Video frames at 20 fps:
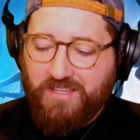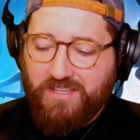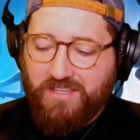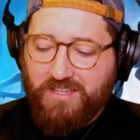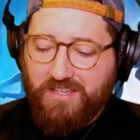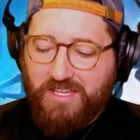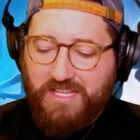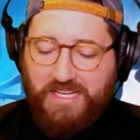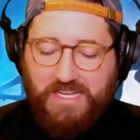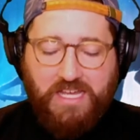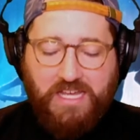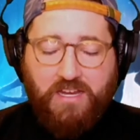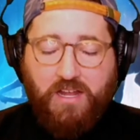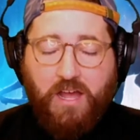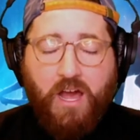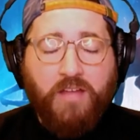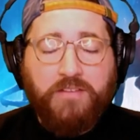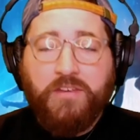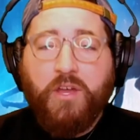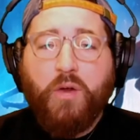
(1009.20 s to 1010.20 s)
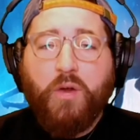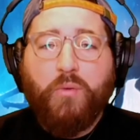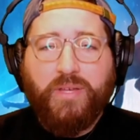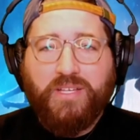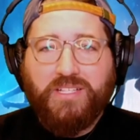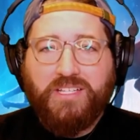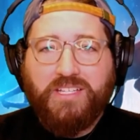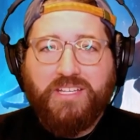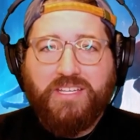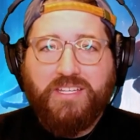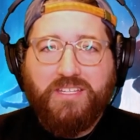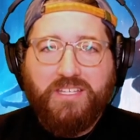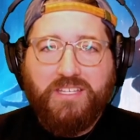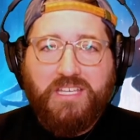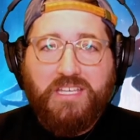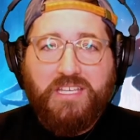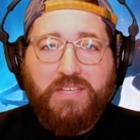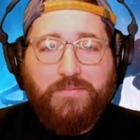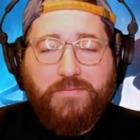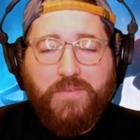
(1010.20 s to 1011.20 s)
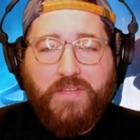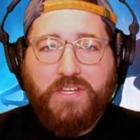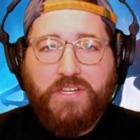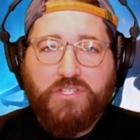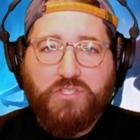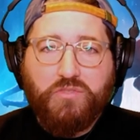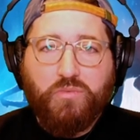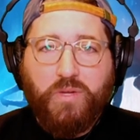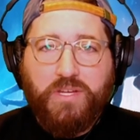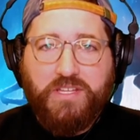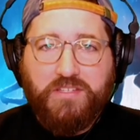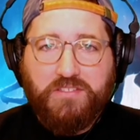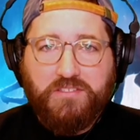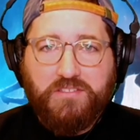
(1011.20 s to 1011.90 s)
and unknowingly, he finished what